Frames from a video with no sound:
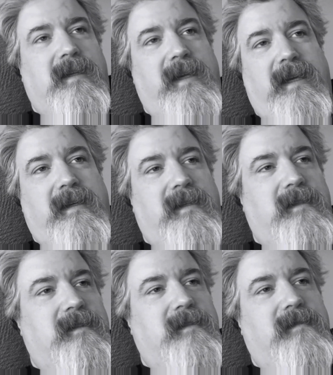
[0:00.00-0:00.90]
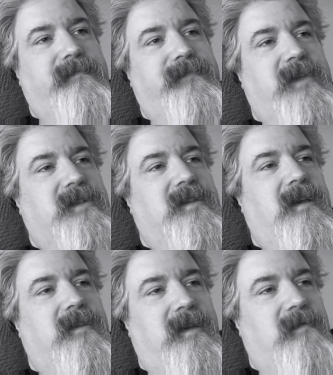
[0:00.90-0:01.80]
and there's
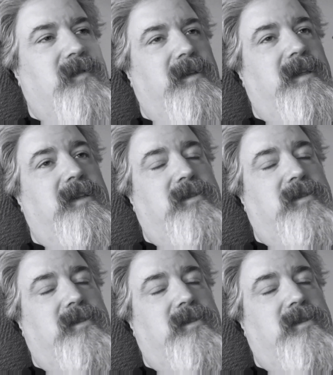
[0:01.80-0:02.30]
nothing really